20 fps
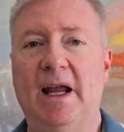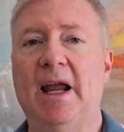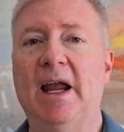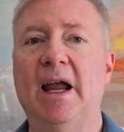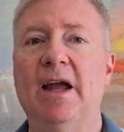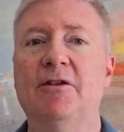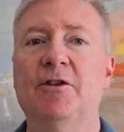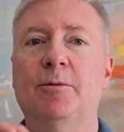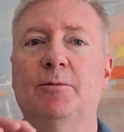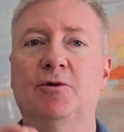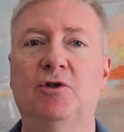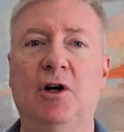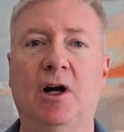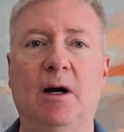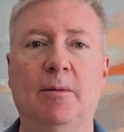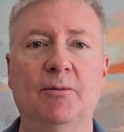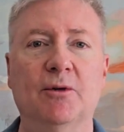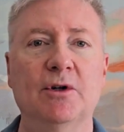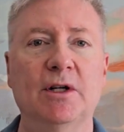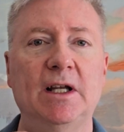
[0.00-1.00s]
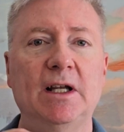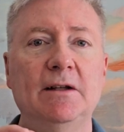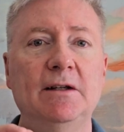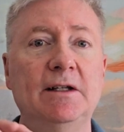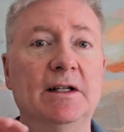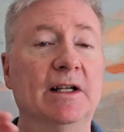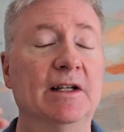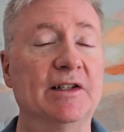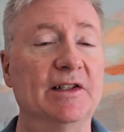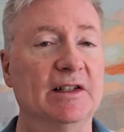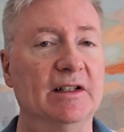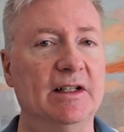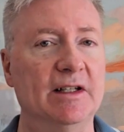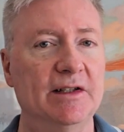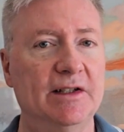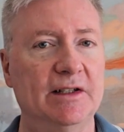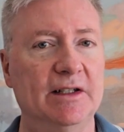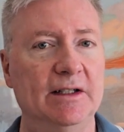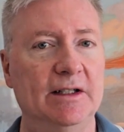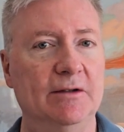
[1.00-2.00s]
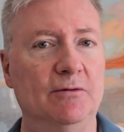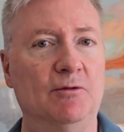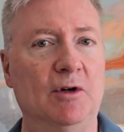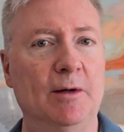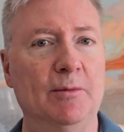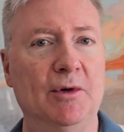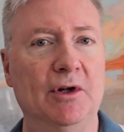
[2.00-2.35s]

and the property is listed at $1